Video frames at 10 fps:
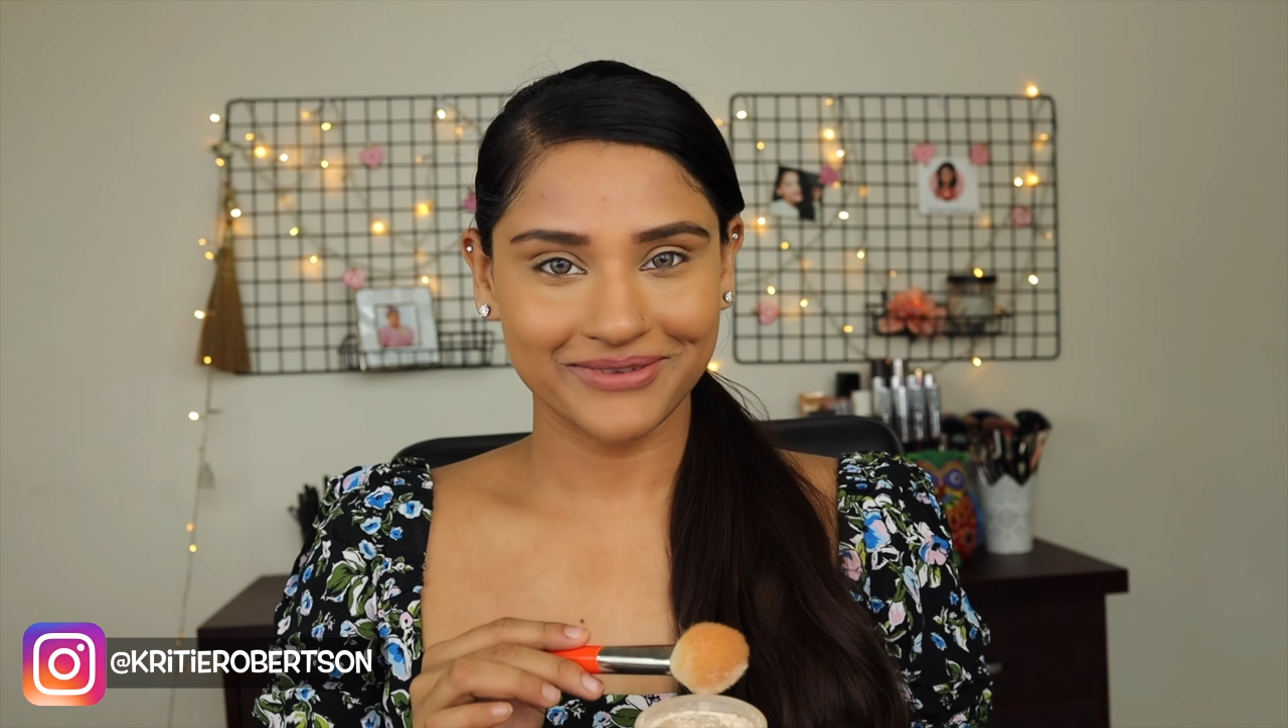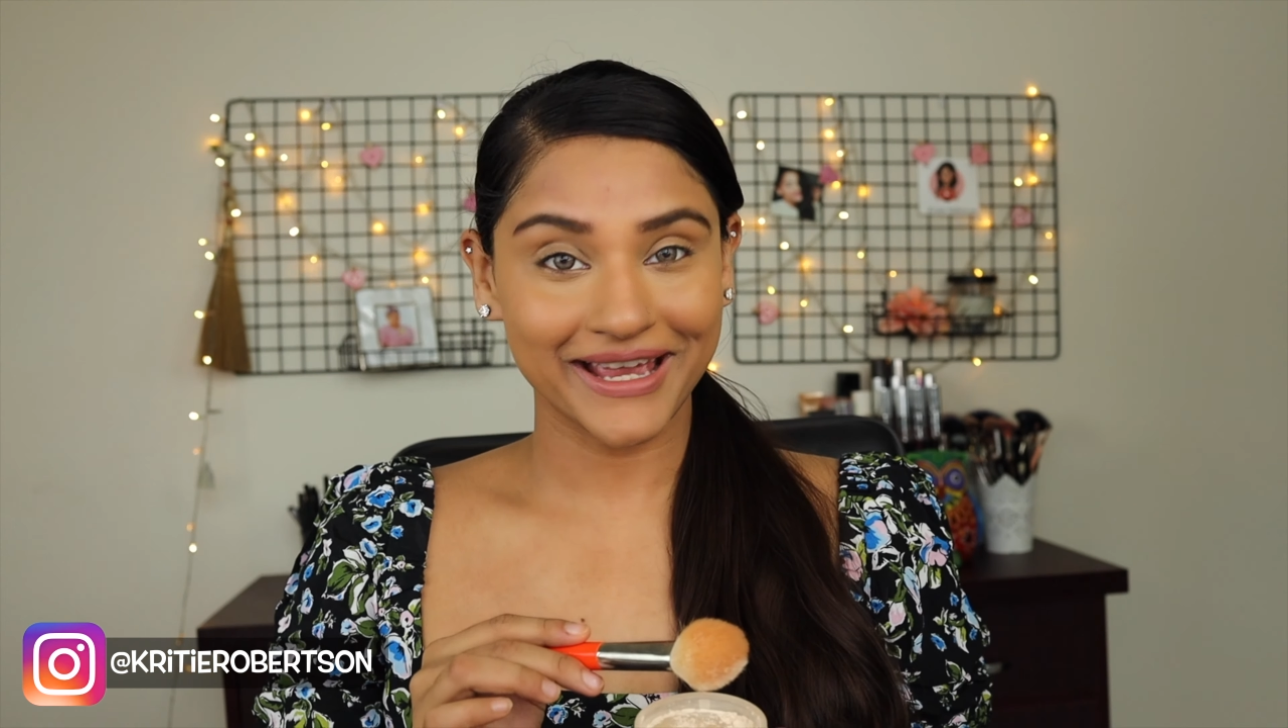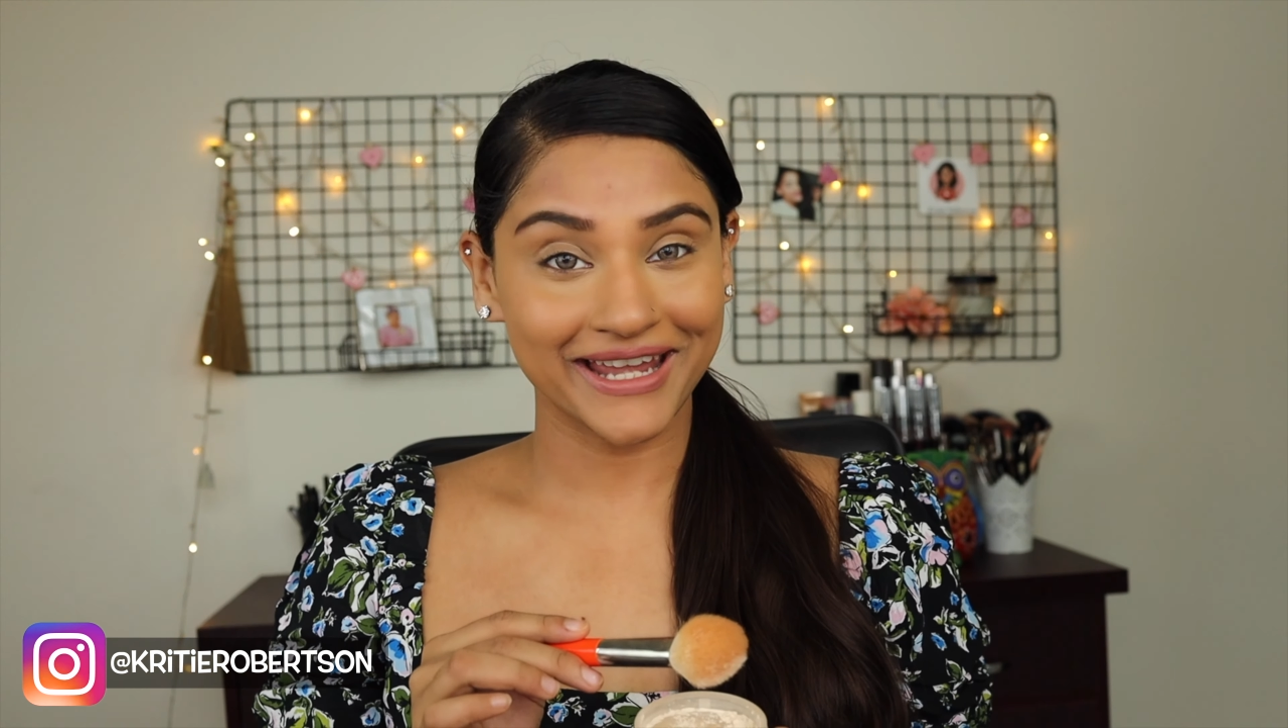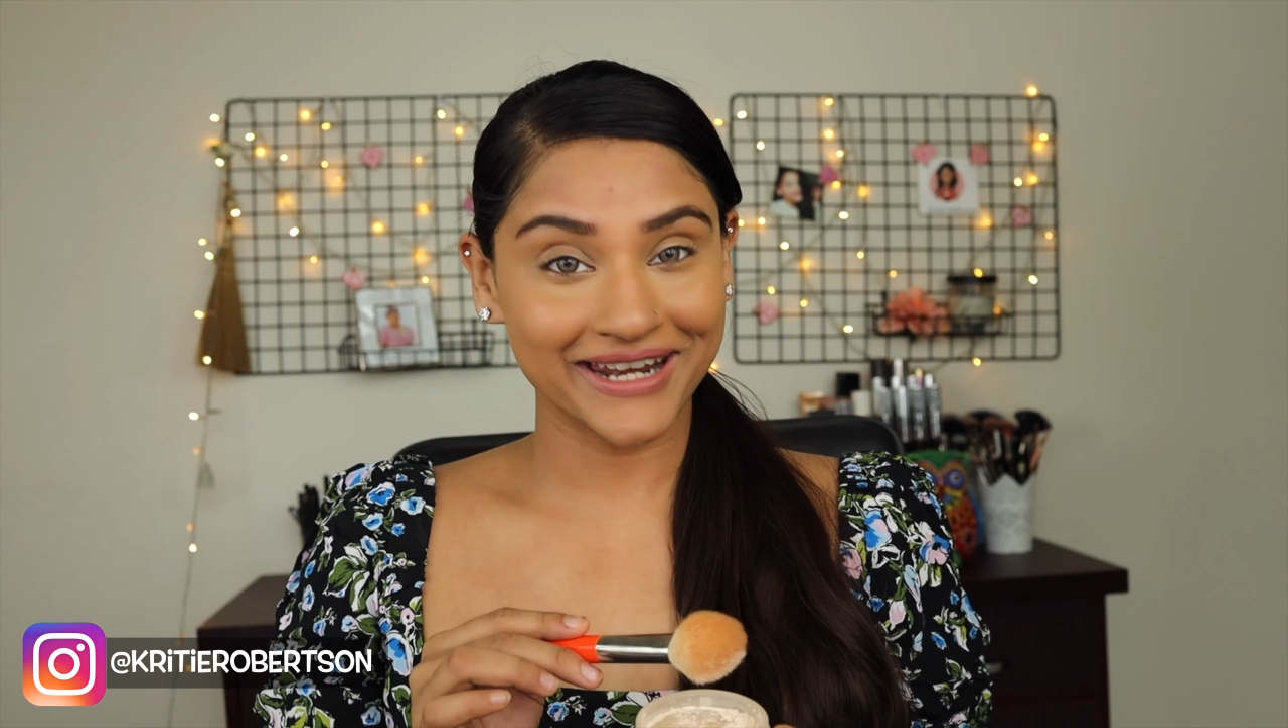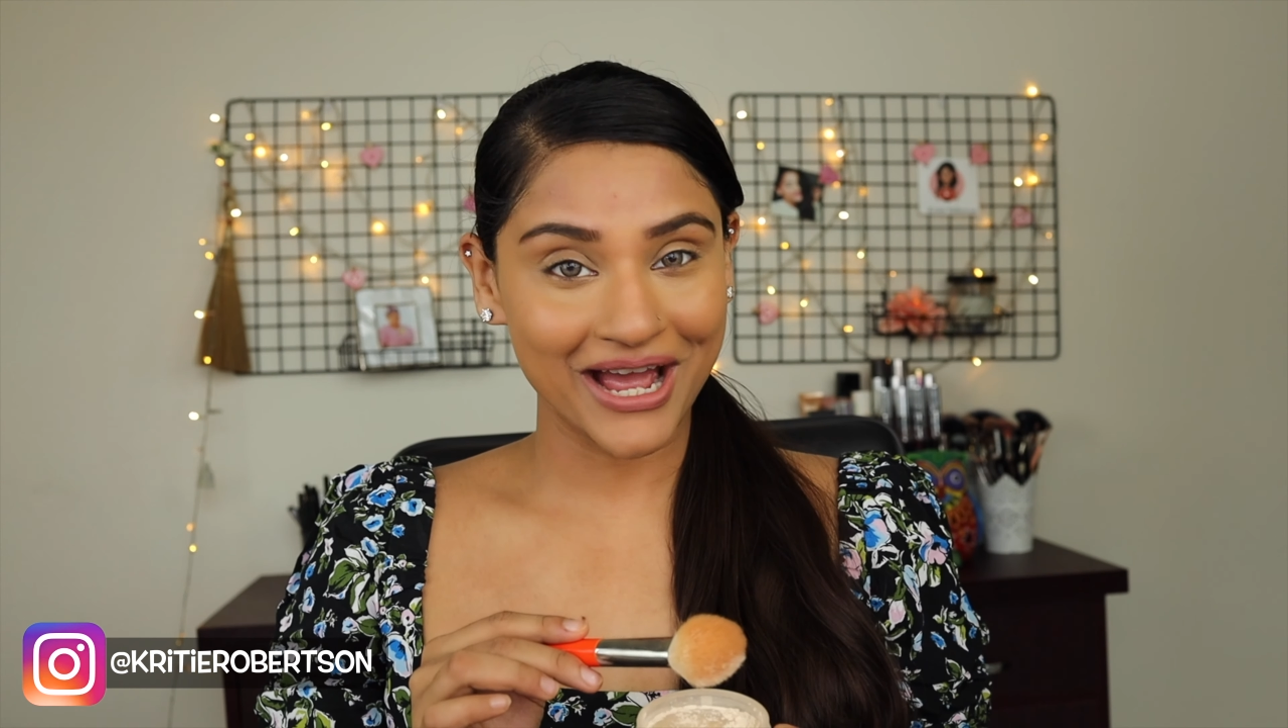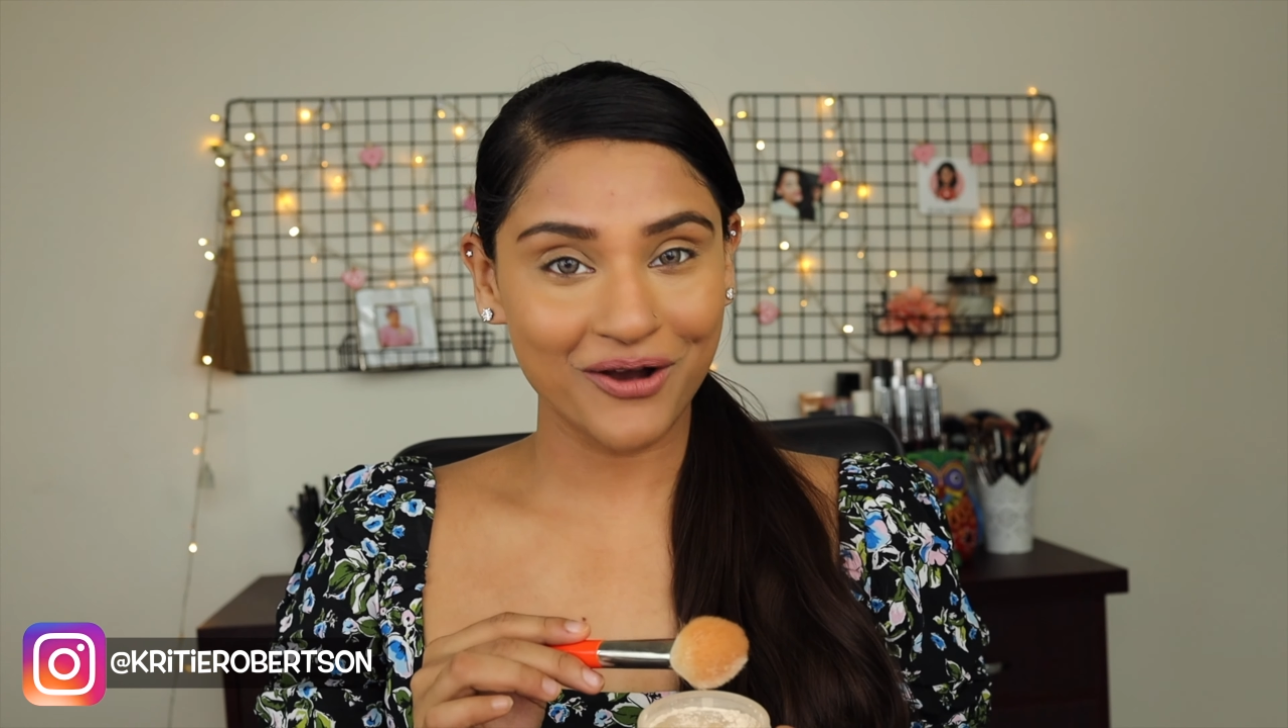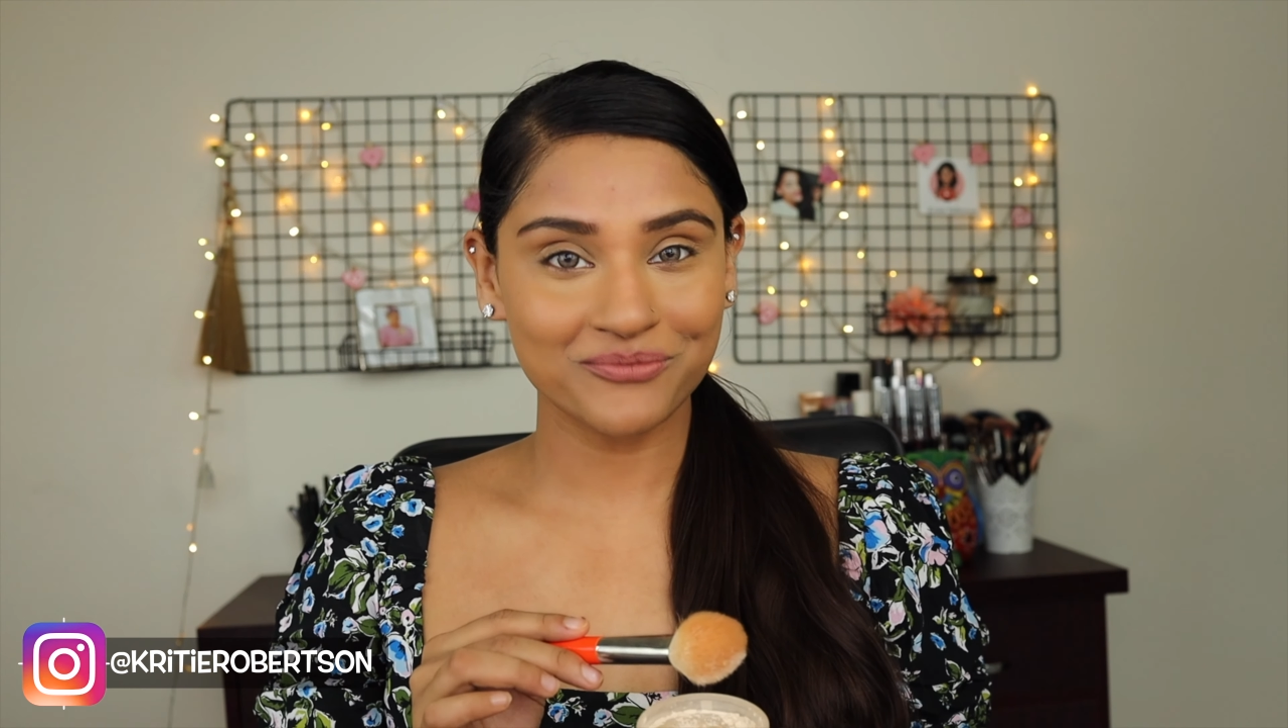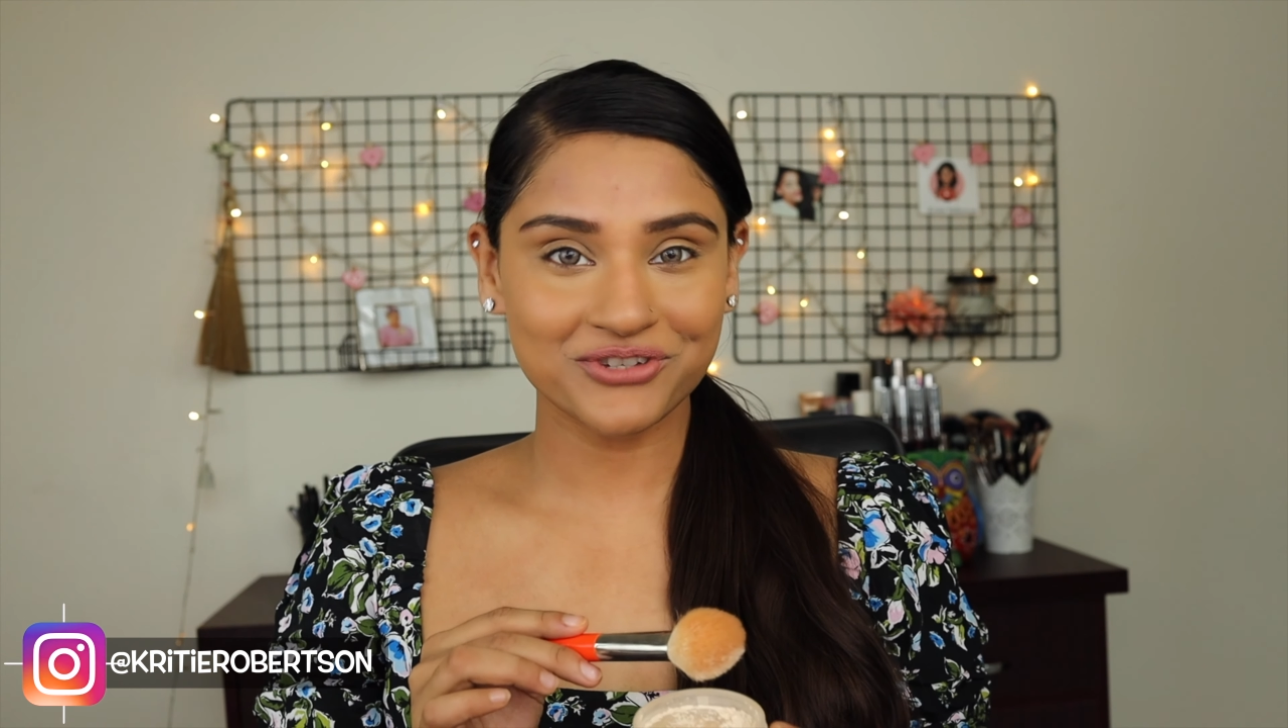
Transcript: And now I'm